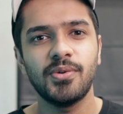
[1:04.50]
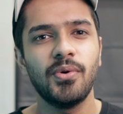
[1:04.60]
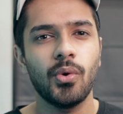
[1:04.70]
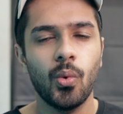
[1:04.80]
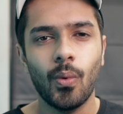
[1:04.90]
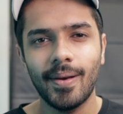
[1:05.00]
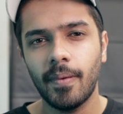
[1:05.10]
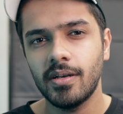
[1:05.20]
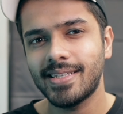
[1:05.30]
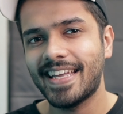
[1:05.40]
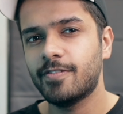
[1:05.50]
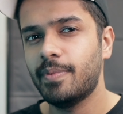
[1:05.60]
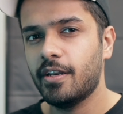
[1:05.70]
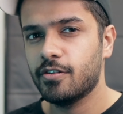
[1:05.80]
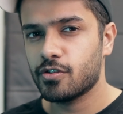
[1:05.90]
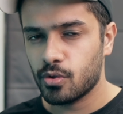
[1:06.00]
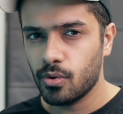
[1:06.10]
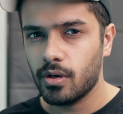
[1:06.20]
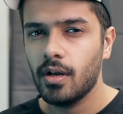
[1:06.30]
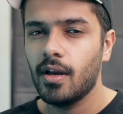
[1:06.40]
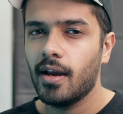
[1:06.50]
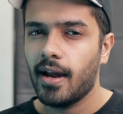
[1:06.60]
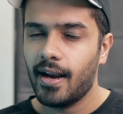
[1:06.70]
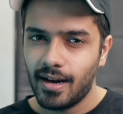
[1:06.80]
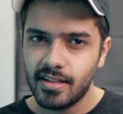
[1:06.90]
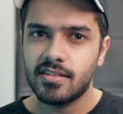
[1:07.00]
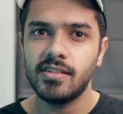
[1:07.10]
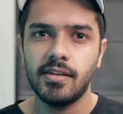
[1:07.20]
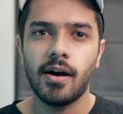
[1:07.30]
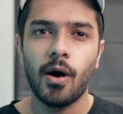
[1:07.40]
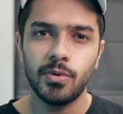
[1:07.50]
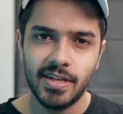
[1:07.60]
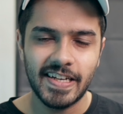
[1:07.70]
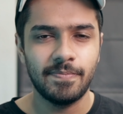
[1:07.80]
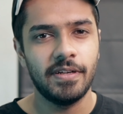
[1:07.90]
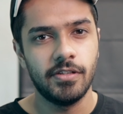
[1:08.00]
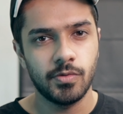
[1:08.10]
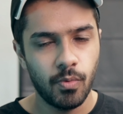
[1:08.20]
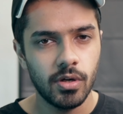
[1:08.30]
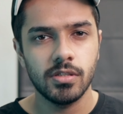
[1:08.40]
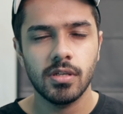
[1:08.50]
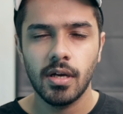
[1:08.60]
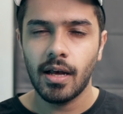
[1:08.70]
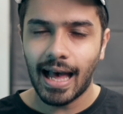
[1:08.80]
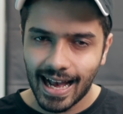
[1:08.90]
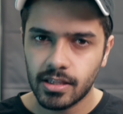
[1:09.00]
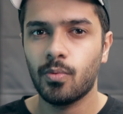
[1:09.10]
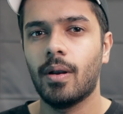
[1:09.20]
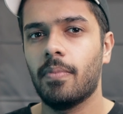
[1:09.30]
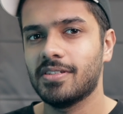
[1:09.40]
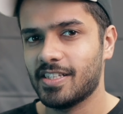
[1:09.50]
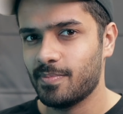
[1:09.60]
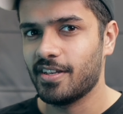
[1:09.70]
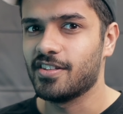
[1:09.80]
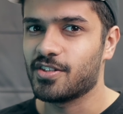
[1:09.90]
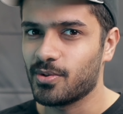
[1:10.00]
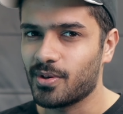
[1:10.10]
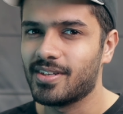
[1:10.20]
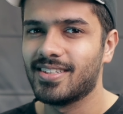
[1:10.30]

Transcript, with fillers: go to OnePlus Experience Store and let's see how the experience was at the OnePlus Experience Store.